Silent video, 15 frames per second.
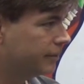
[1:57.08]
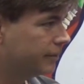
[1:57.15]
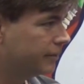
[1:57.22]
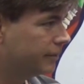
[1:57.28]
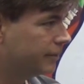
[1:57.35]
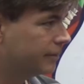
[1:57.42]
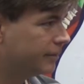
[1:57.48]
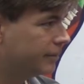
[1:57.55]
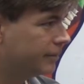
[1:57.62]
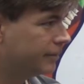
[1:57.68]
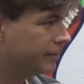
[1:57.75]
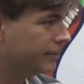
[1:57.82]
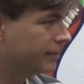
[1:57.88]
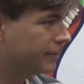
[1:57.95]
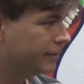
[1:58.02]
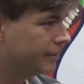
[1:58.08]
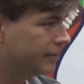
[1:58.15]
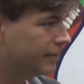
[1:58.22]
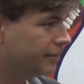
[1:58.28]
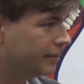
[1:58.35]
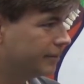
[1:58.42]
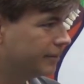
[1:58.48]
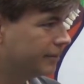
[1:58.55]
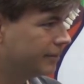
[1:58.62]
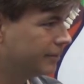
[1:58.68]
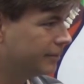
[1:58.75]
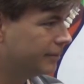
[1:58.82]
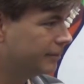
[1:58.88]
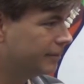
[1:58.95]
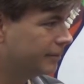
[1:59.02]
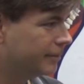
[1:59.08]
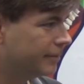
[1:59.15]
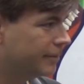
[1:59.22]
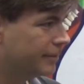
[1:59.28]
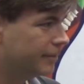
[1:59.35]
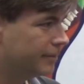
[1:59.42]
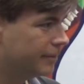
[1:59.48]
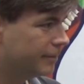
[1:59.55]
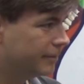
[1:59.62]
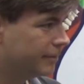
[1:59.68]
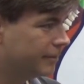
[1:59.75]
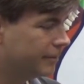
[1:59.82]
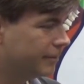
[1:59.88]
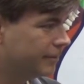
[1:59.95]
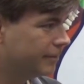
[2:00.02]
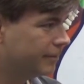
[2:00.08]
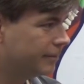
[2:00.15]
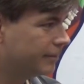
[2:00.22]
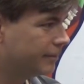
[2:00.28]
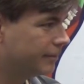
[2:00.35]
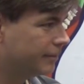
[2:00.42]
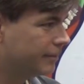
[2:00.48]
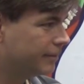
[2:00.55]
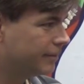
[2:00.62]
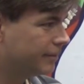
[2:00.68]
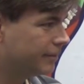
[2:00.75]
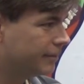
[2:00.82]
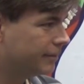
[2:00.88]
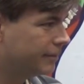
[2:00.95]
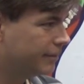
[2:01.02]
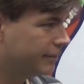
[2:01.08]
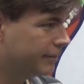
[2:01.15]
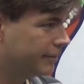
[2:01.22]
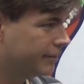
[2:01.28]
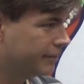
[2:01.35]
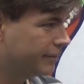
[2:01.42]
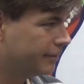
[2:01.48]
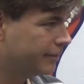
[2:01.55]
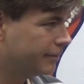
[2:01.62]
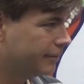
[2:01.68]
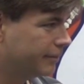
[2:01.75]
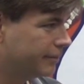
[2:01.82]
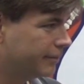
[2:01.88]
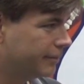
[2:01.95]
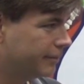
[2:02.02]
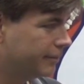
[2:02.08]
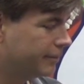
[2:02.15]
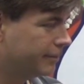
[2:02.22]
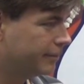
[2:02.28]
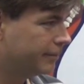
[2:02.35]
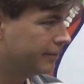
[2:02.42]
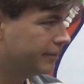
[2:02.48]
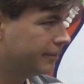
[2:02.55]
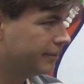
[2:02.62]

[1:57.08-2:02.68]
(not speaking)